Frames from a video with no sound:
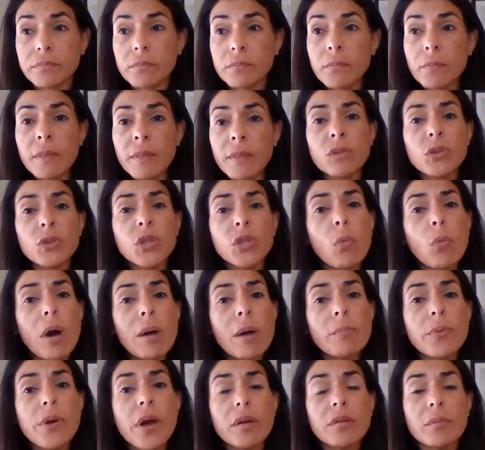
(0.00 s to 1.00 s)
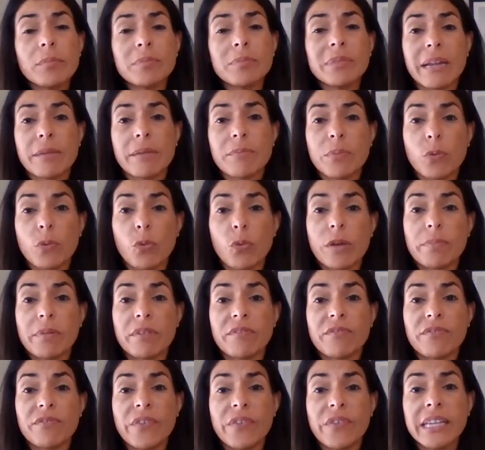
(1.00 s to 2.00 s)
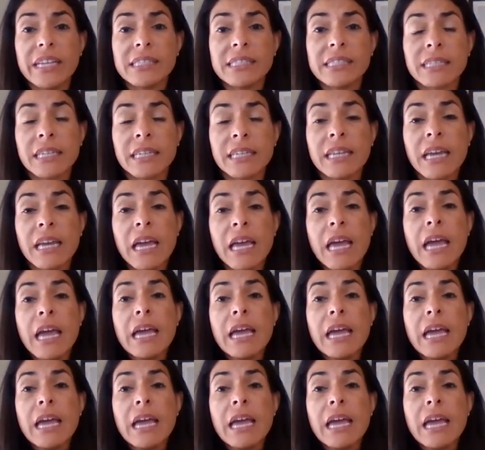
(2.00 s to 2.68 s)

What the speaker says: The one problem that we've been facing,